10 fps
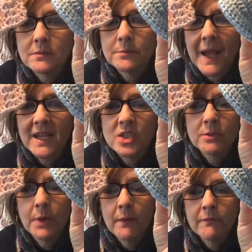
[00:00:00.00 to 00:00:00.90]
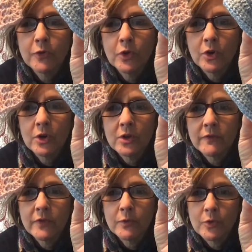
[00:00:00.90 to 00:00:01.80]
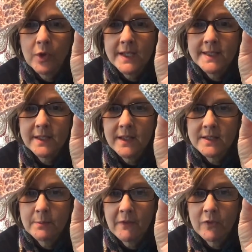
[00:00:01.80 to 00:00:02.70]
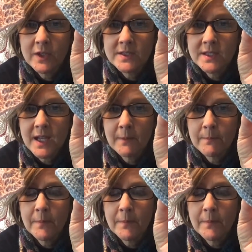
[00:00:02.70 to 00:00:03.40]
package them up for Gracie, that's my friend's name,